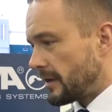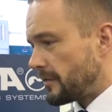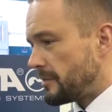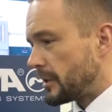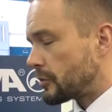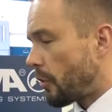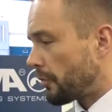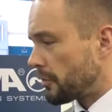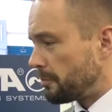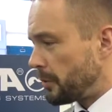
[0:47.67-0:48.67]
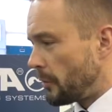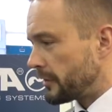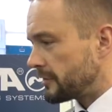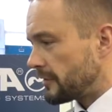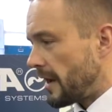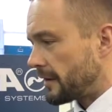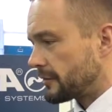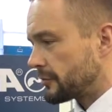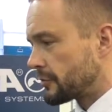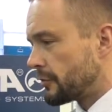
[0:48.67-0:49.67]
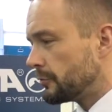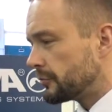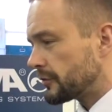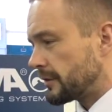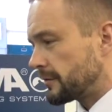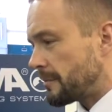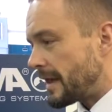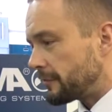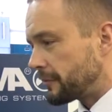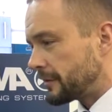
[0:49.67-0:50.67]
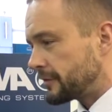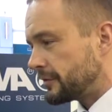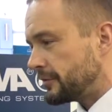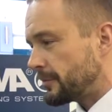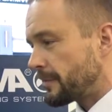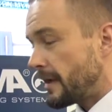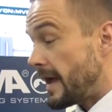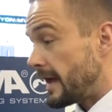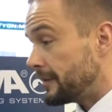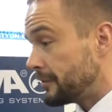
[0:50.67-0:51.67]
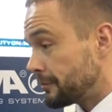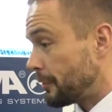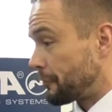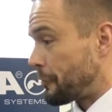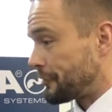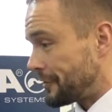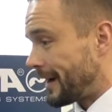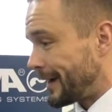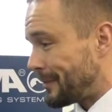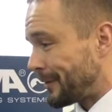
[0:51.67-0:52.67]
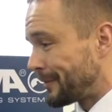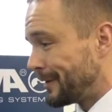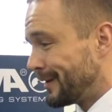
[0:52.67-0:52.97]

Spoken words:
They make core components like screws and melt filters, and of course Erema,